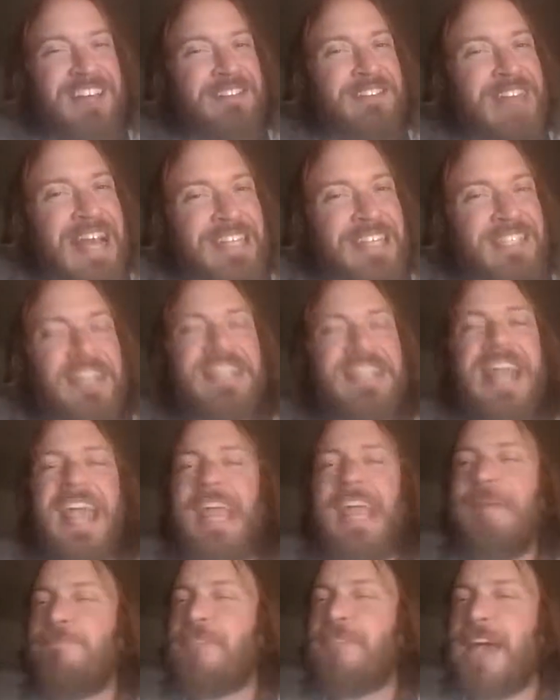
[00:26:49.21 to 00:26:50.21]
That's a
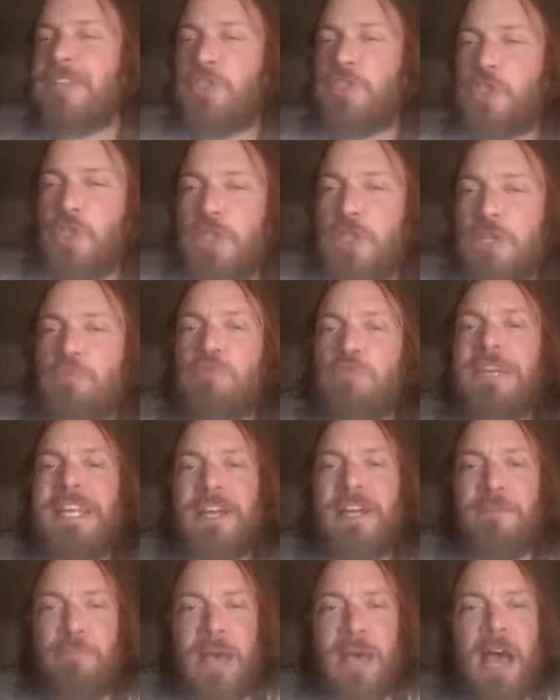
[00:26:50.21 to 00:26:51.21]
name that should ring
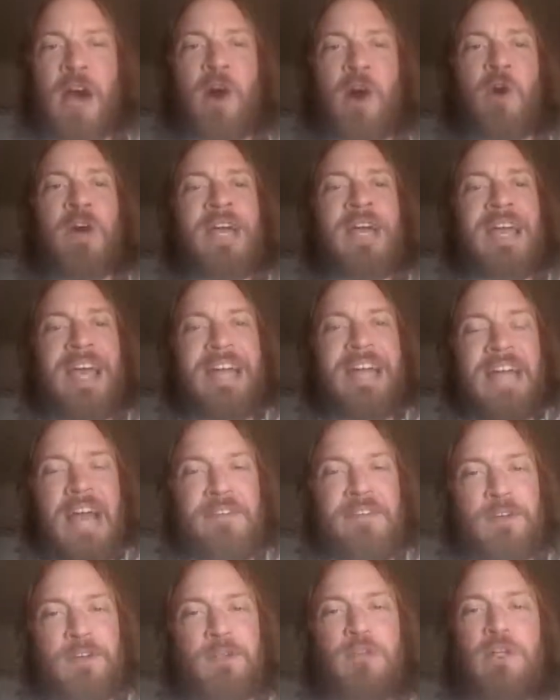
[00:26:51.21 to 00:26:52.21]
a bell, and
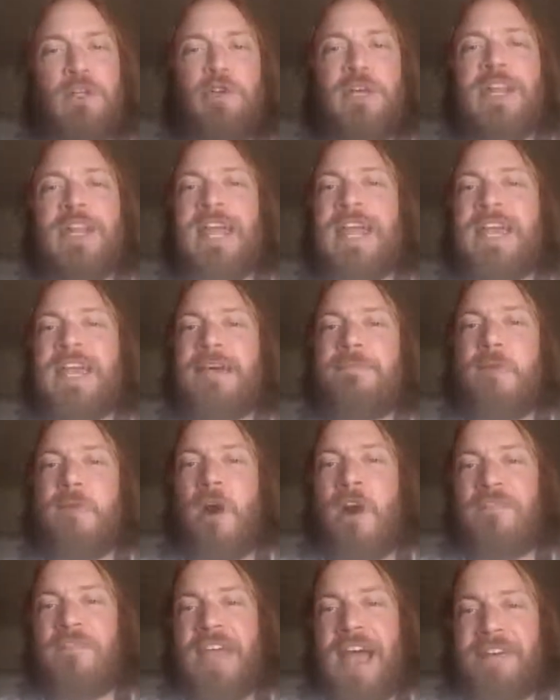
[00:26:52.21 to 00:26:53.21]
I've included him
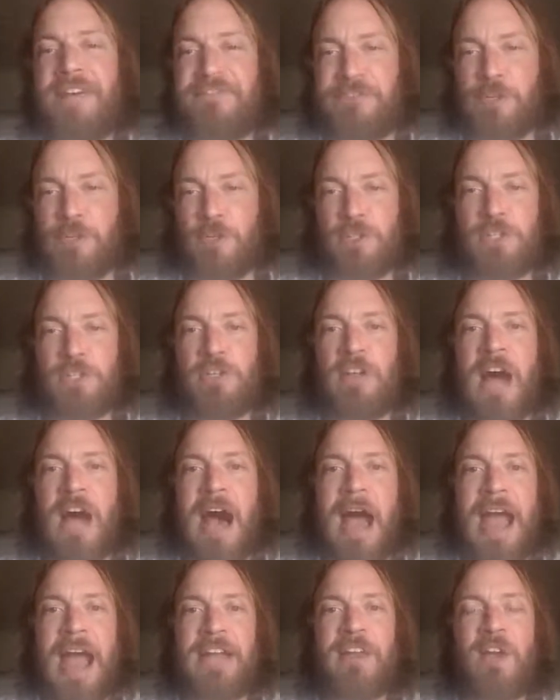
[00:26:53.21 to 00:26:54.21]
on that first
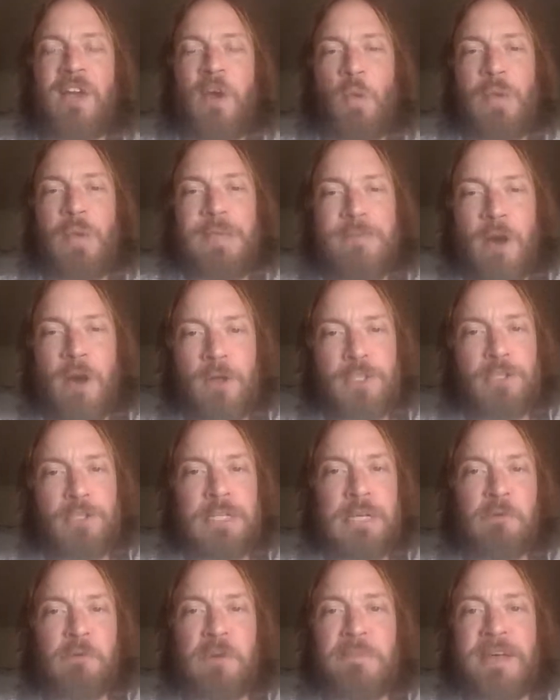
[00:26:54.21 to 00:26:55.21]
slide. We
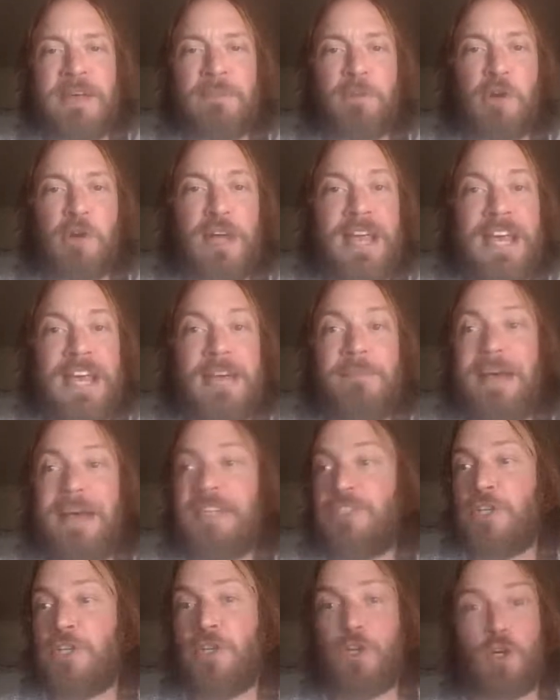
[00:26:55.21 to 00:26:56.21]
mostly remember him
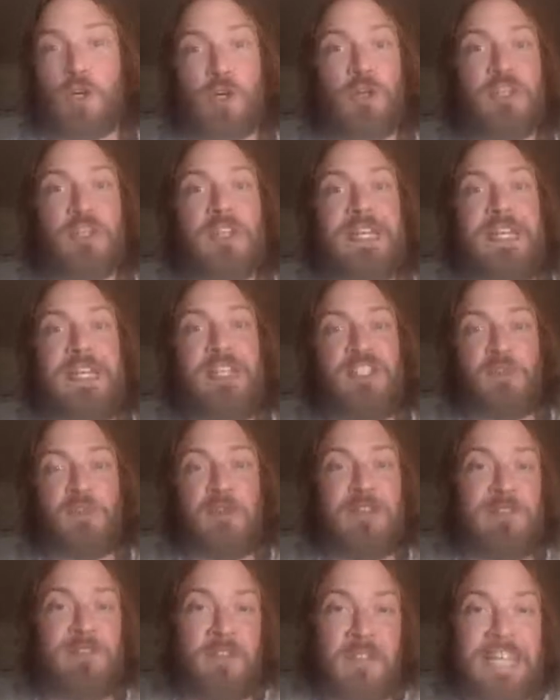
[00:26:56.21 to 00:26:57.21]
as an early
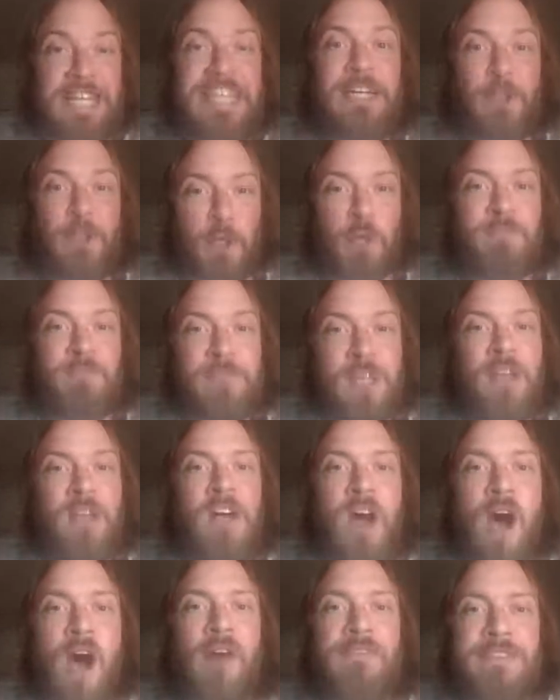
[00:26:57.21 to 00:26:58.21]
sort of leader
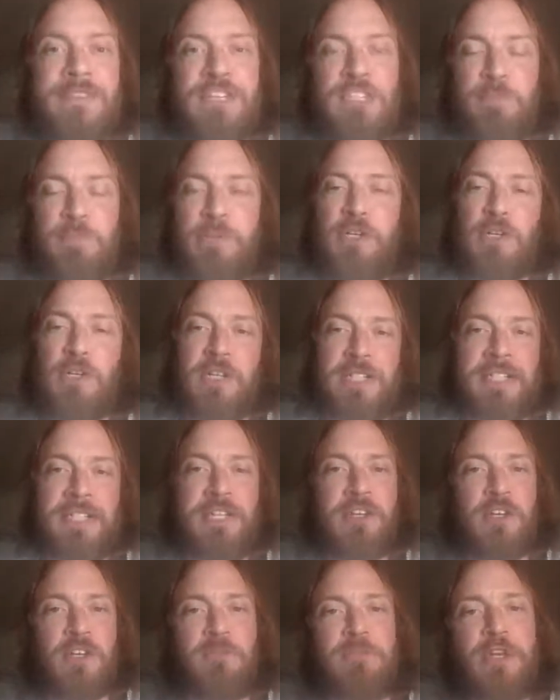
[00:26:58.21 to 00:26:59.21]
of this
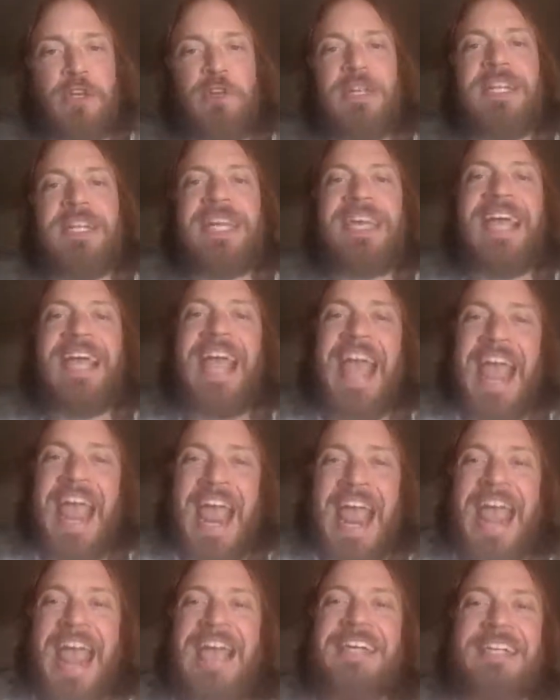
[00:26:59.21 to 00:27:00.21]
Puritan community,
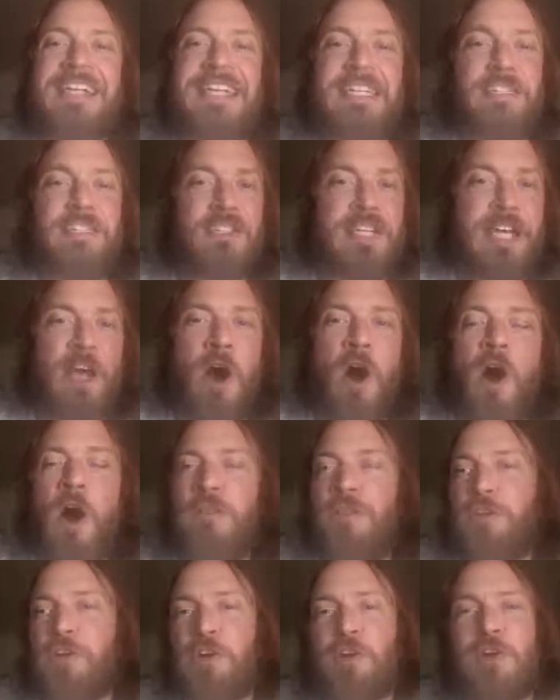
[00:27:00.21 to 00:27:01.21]
and he's the author